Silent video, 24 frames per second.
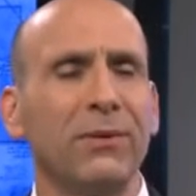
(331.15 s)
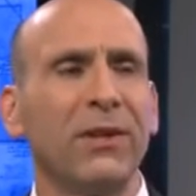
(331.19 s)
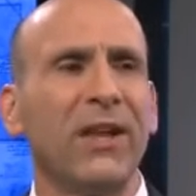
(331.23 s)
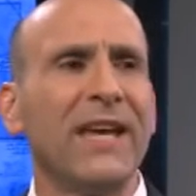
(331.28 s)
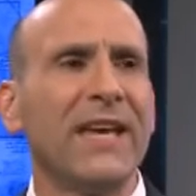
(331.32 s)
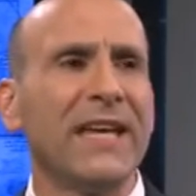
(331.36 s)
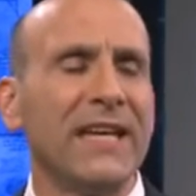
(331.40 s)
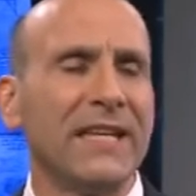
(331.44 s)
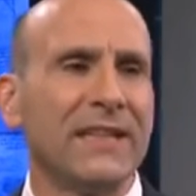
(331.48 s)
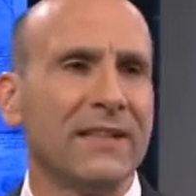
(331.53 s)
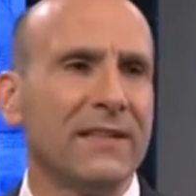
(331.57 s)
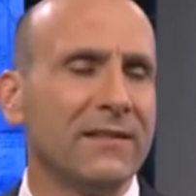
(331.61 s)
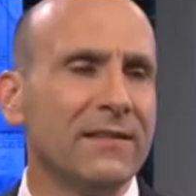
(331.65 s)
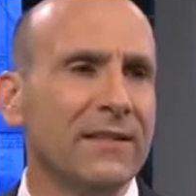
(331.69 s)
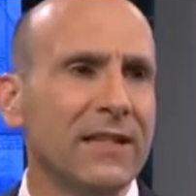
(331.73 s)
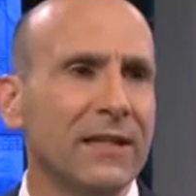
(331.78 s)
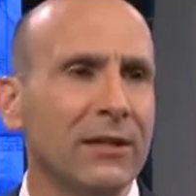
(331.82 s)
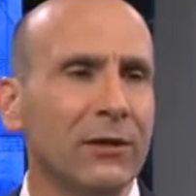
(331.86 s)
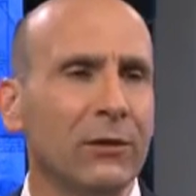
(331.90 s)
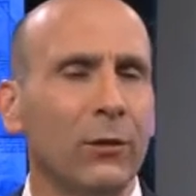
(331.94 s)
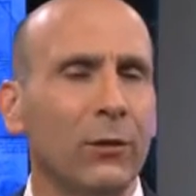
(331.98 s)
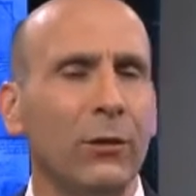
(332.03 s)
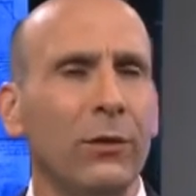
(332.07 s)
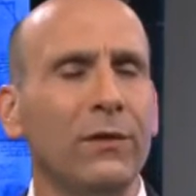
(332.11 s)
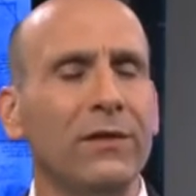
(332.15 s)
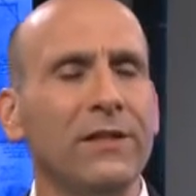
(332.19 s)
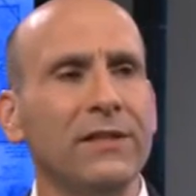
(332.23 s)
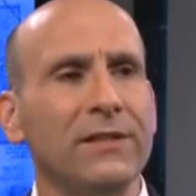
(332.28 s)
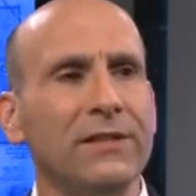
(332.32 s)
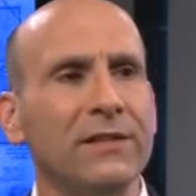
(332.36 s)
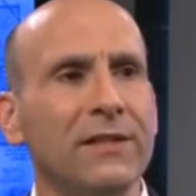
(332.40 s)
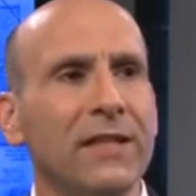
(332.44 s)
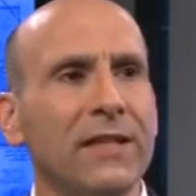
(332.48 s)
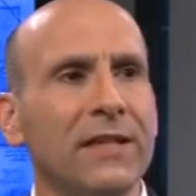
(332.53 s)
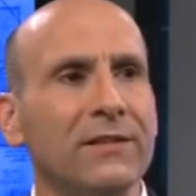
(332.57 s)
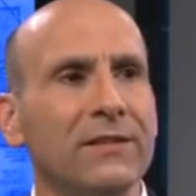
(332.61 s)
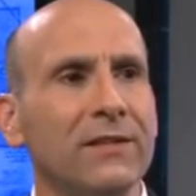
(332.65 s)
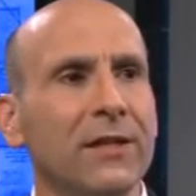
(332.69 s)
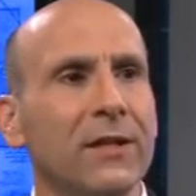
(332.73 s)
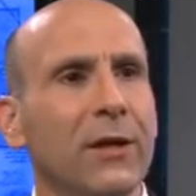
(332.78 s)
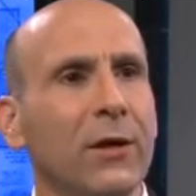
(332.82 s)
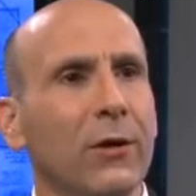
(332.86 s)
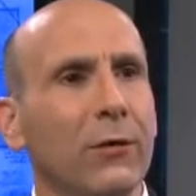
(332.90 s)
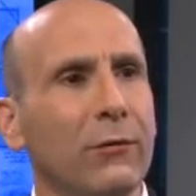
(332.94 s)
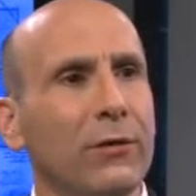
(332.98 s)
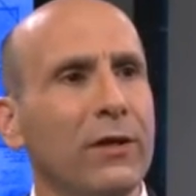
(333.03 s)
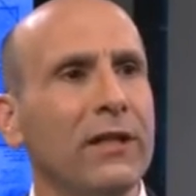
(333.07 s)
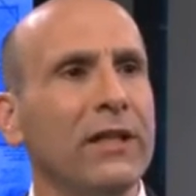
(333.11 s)
playing the deal, all these things
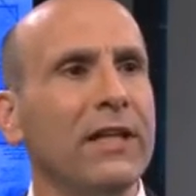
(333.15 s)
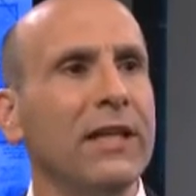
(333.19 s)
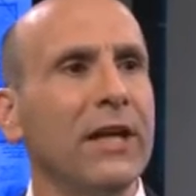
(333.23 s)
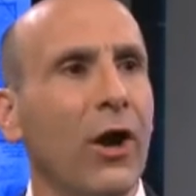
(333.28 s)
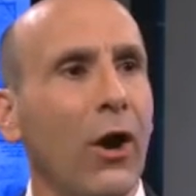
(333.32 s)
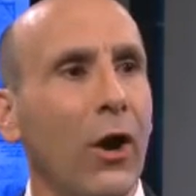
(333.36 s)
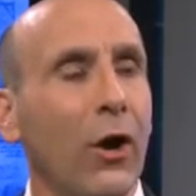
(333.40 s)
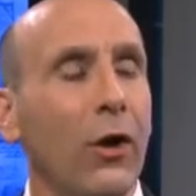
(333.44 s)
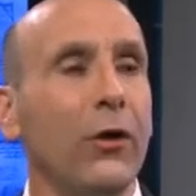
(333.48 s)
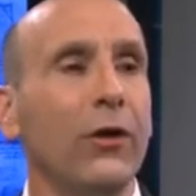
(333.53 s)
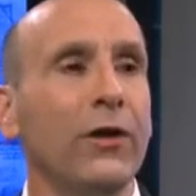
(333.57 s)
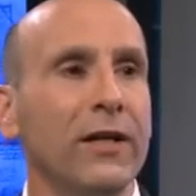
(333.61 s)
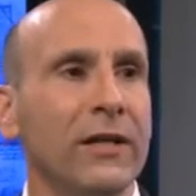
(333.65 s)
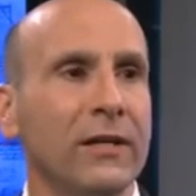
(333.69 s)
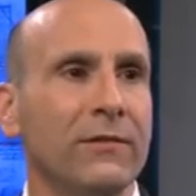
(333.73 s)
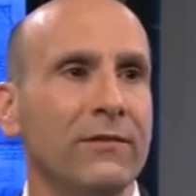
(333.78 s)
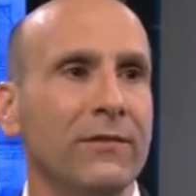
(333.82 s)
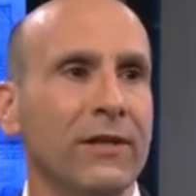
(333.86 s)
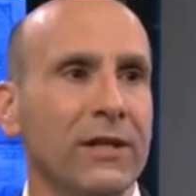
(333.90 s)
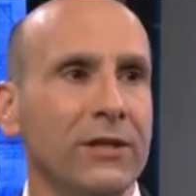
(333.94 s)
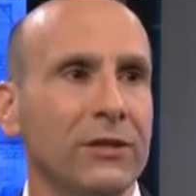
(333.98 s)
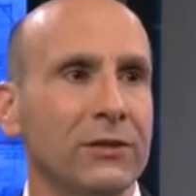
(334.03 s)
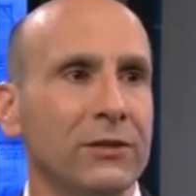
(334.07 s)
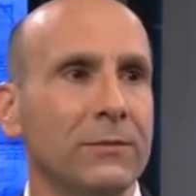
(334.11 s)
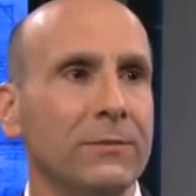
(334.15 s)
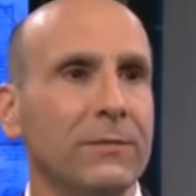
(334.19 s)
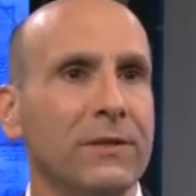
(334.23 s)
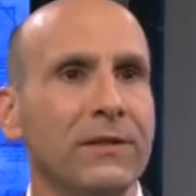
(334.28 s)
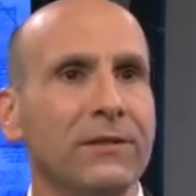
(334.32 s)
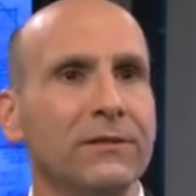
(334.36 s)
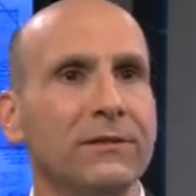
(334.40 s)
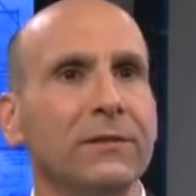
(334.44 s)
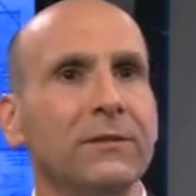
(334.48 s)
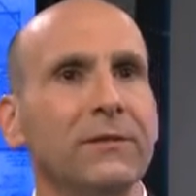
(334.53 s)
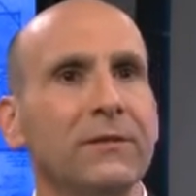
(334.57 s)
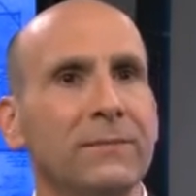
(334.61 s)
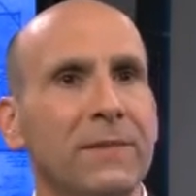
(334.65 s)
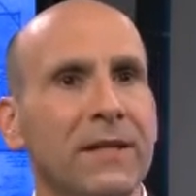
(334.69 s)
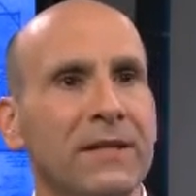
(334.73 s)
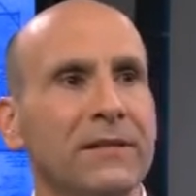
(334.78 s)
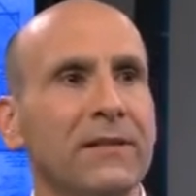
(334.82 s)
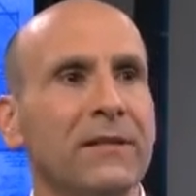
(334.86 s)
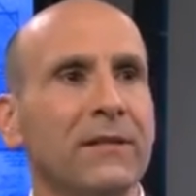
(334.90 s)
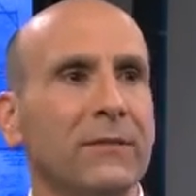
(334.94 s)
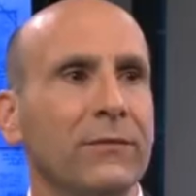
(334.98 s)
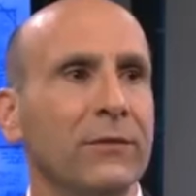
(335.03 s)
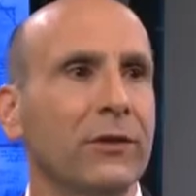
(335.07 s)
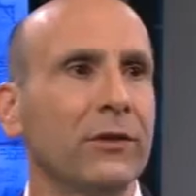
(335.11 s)
really hurt innovation because it
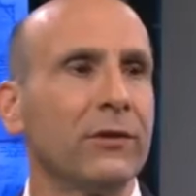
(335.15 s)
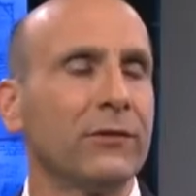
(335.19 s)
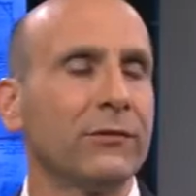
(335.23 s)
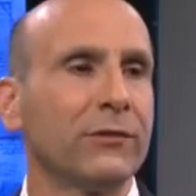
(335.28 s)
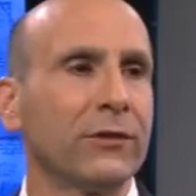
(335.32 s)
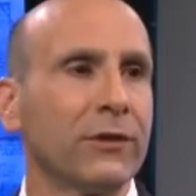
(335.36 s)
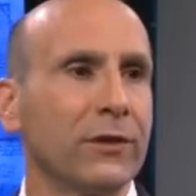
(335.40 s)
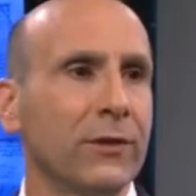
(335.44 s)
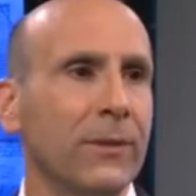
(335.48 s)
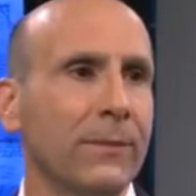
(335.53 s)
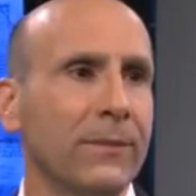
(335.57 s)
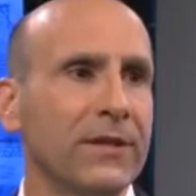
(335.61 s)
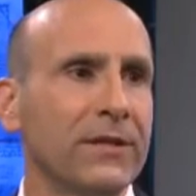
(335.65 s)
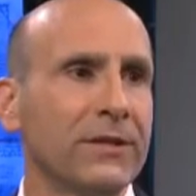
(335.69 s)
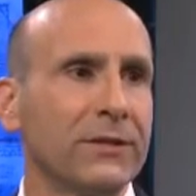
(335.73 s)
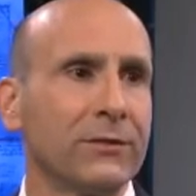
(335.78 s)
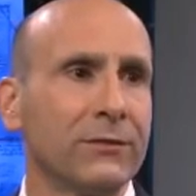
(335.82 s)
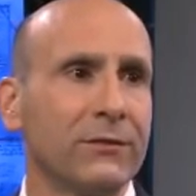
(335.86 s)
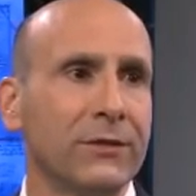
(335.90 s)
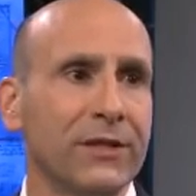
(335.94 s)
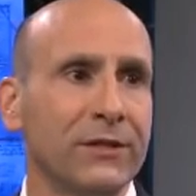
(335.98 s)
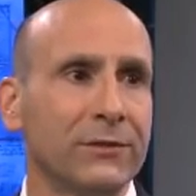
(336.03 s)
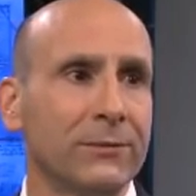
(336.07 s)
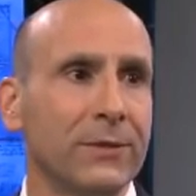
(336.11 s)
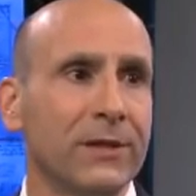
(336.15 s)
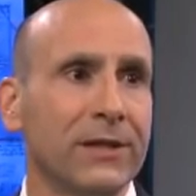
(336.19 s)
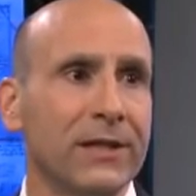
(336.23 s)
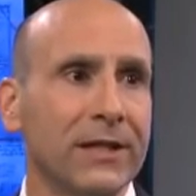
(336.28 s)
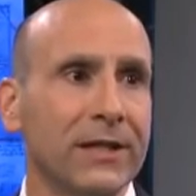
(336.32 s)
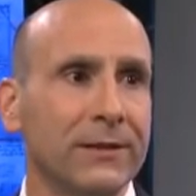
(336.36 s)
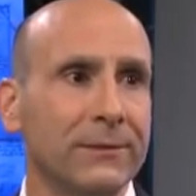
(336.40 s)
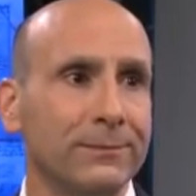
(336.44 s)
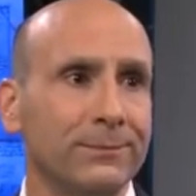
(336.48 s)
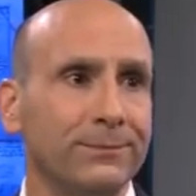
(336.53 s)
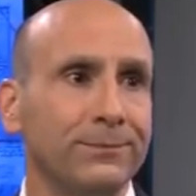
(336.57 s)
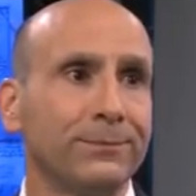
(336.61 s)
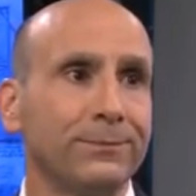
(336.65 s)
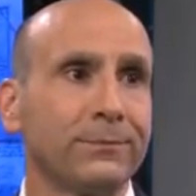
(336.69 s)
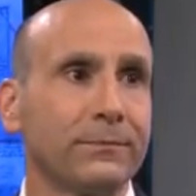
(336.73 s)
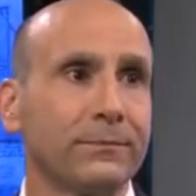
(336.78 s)
makes it difficult for companies to raise money.